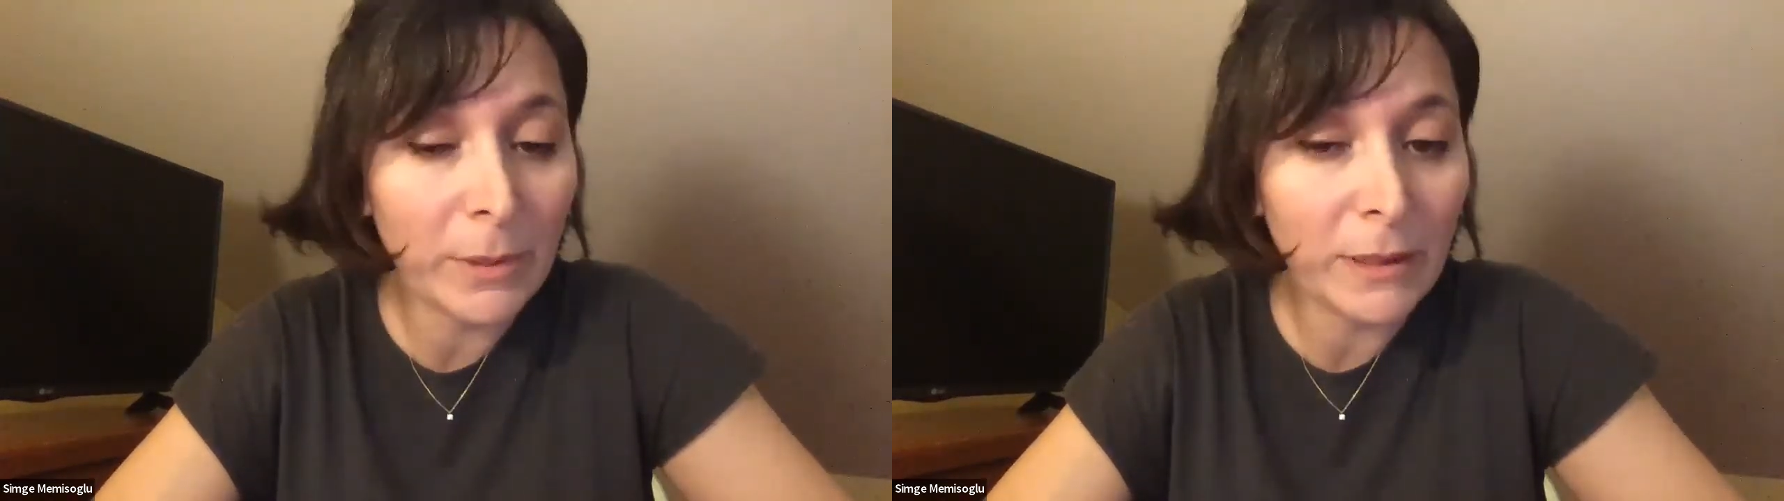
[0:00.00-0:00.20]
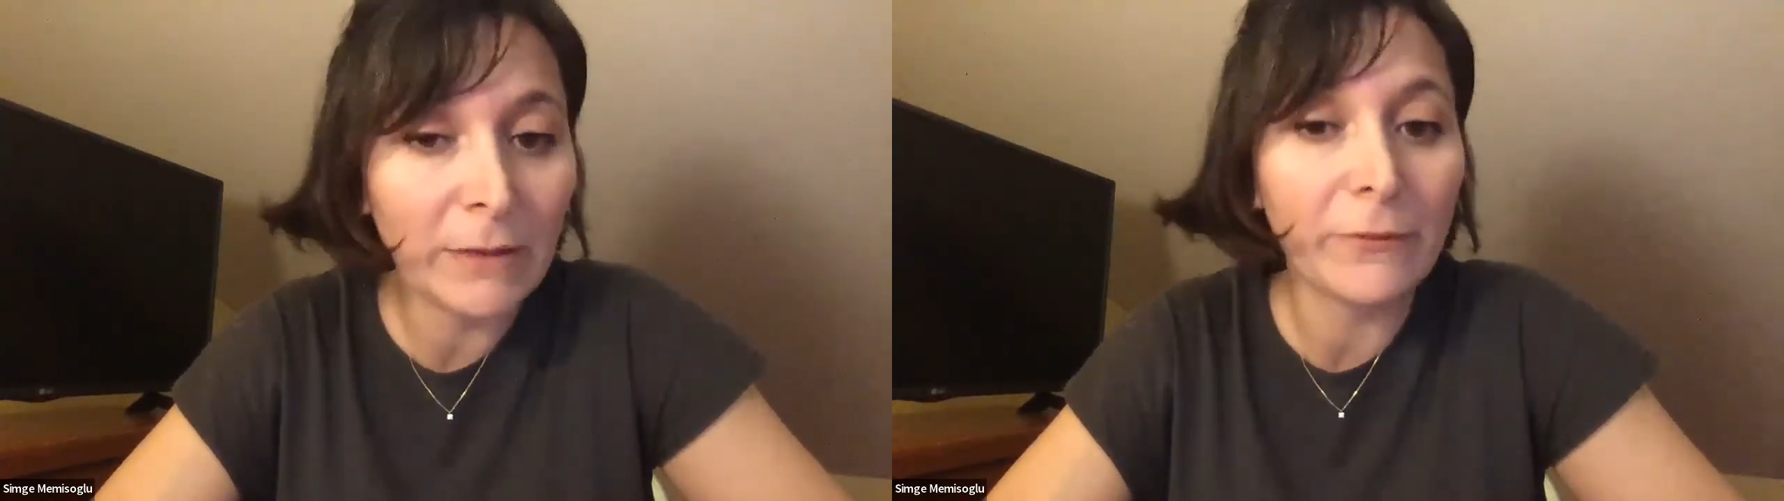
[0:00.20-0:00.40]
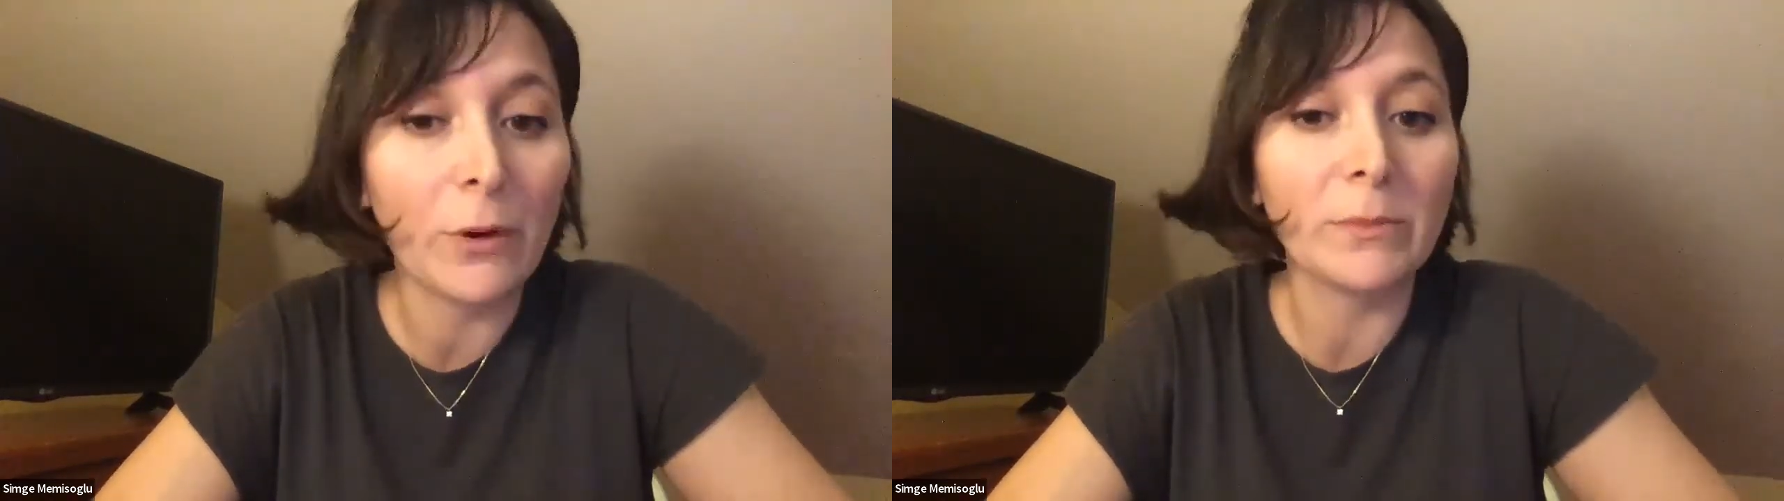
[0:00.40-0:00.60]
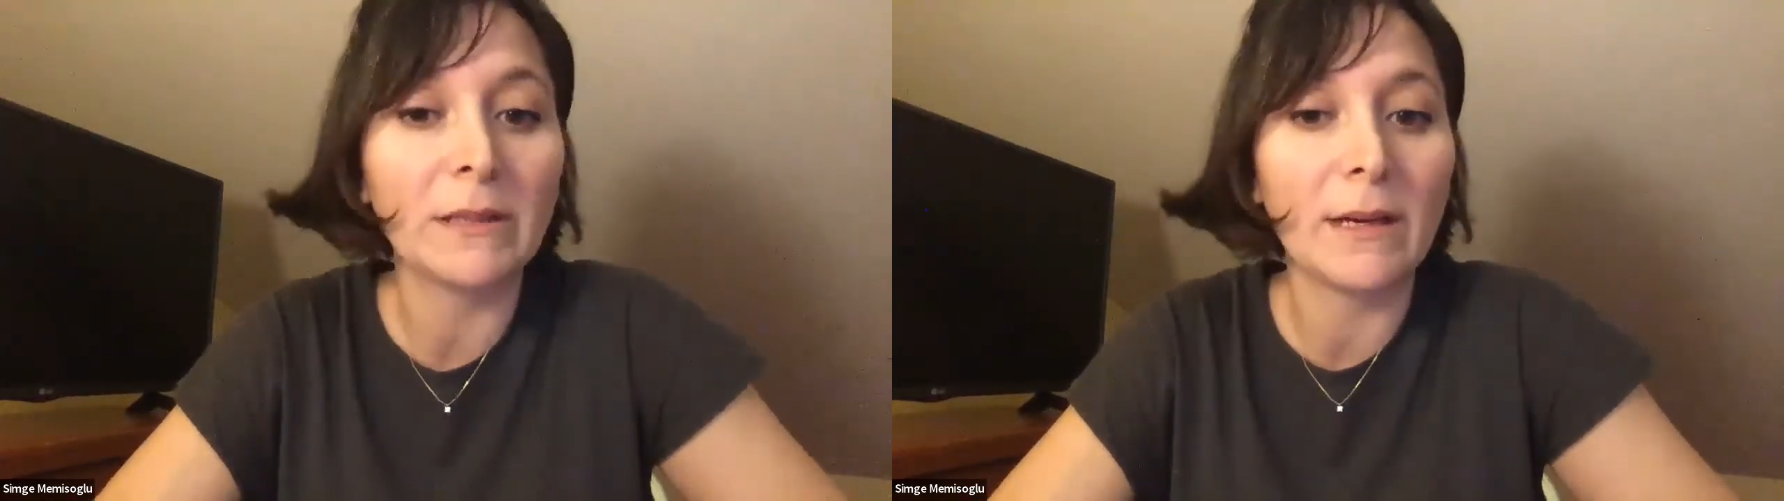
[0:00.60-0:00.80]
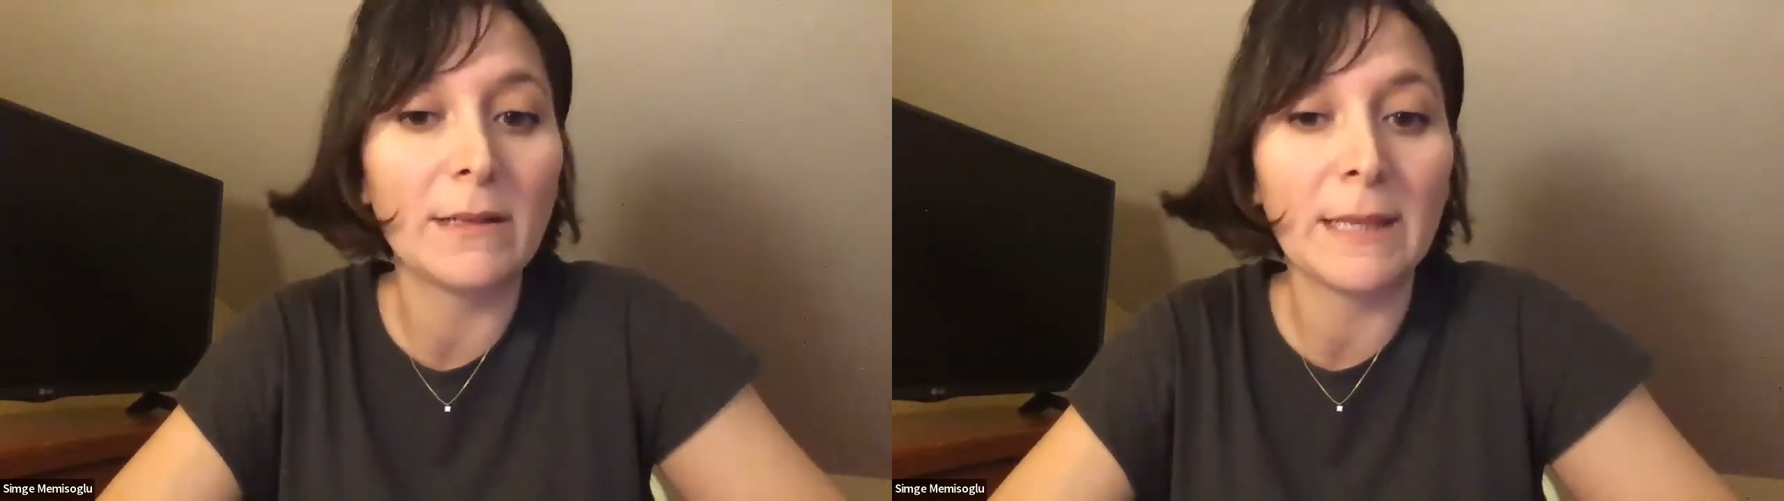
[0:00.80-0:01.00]
been informed
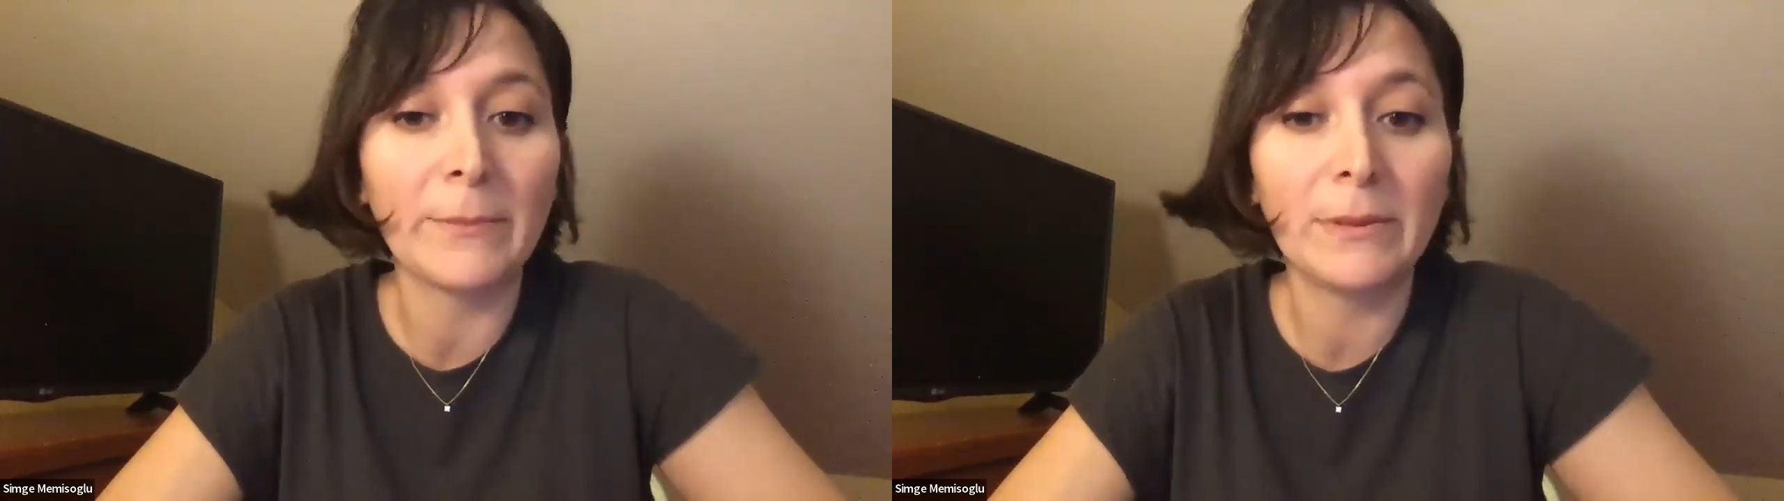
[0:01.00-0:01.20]
that there's a